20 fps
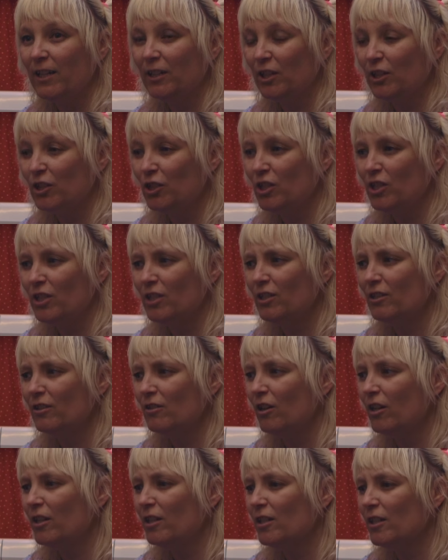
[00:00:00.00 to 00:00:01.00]
and I just
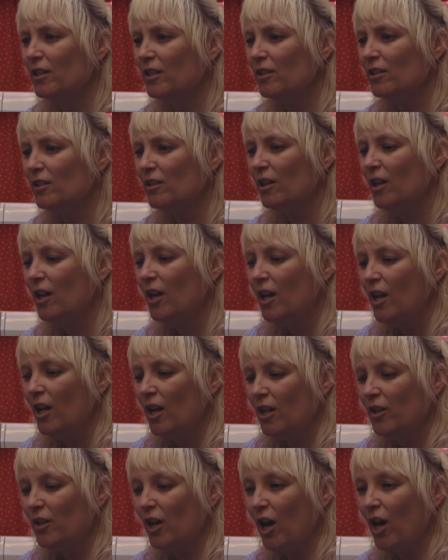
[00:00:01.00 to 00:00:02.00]
decided
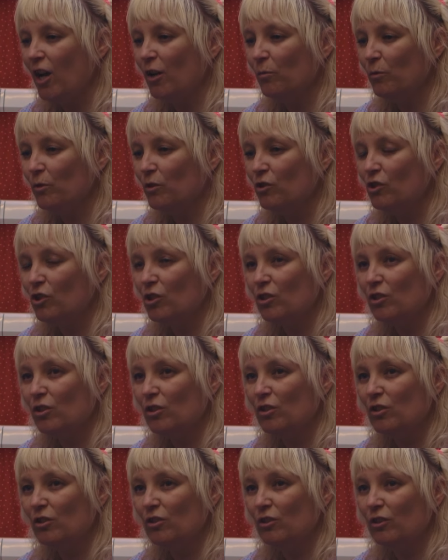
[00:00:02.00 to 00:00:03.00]
that I would
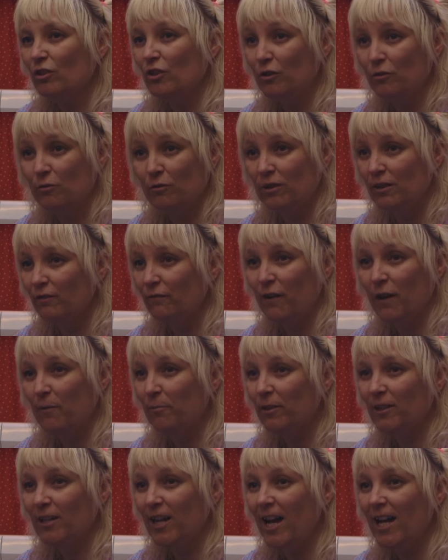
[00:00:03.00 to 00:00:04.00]
just use the
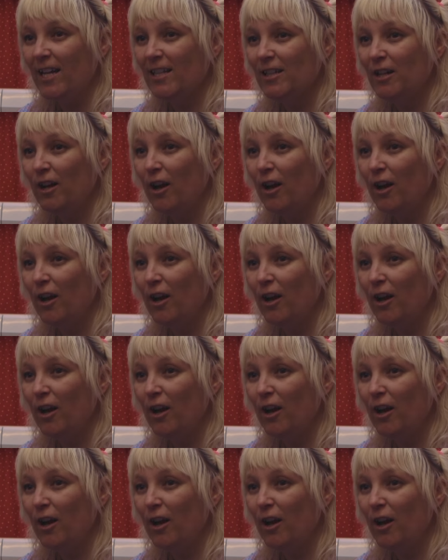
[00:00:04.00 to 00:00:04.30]
fabric I had at